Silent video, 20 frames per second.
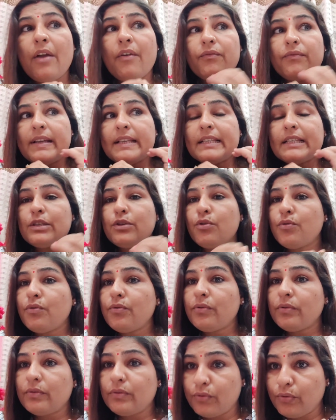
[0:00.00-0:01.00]
Once
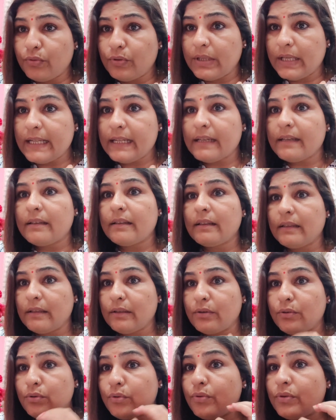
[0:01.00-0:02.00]
you do
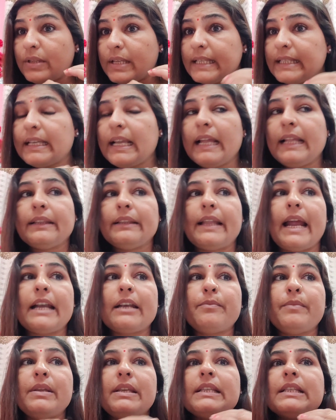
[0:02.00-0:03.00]
this,
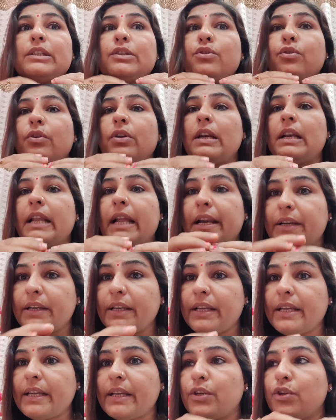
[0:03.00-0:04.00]
that means
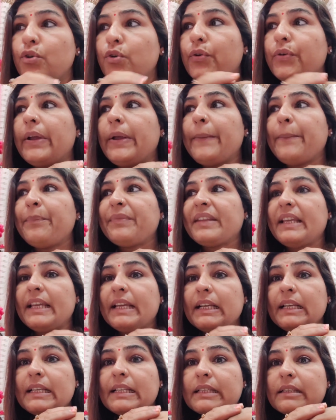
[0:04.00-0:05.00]
your
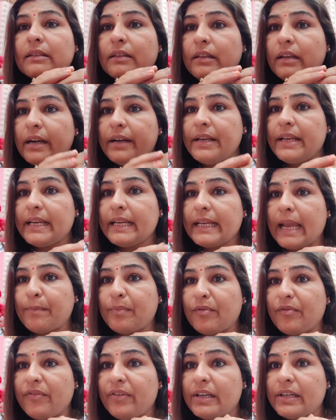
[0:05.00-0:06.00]
English learning
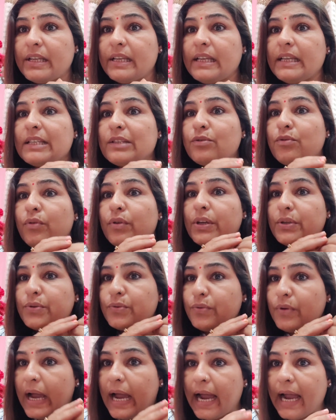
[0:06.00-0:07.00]
capability is going
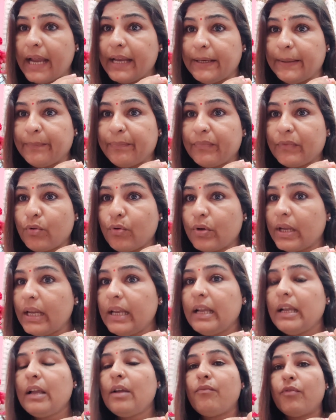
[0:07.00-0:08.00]
to high, okay,
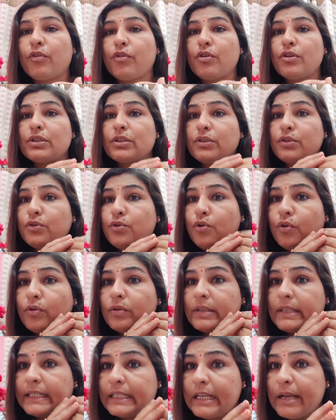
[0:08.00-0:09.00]
because
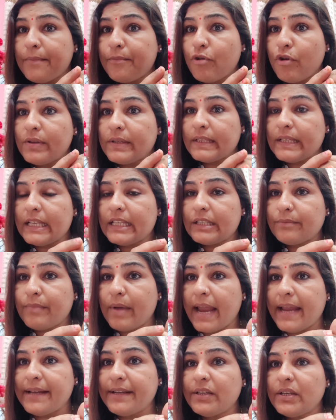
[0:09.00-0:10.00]
your subconscious
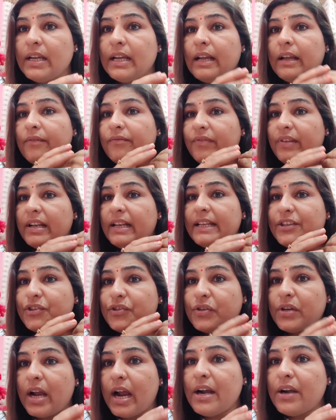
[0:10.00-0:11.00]
mind will
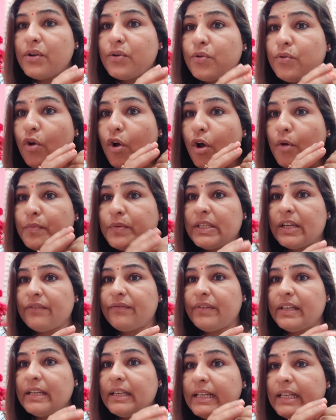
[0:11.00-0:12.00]
start to
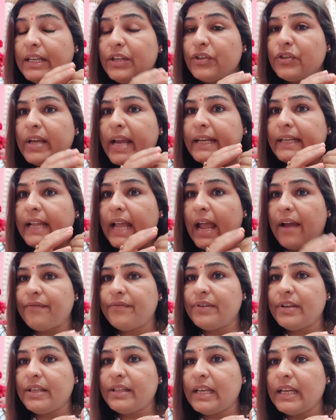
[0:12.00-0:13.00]
observing each and
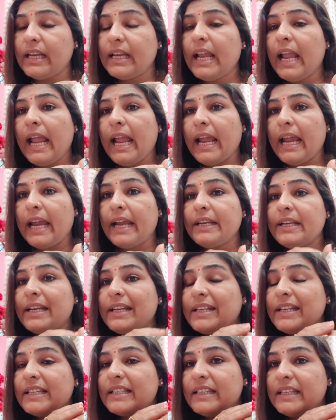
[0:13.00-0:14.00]
everything, and
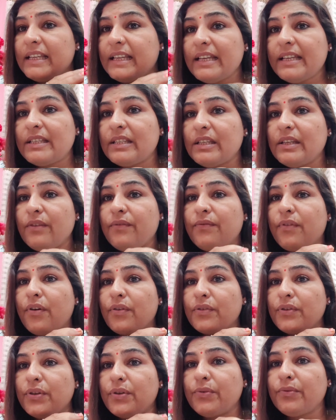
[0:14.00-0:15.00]
it is easy
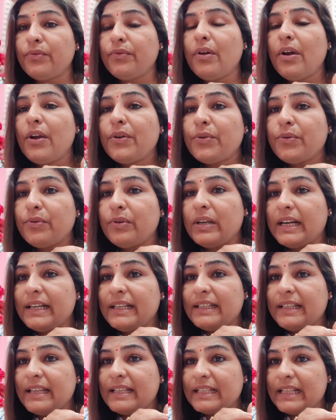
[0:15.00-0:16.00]
for you to
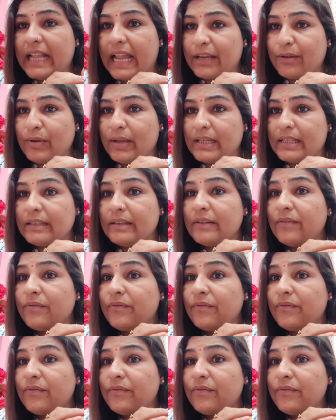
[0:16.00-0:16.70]
learn this language,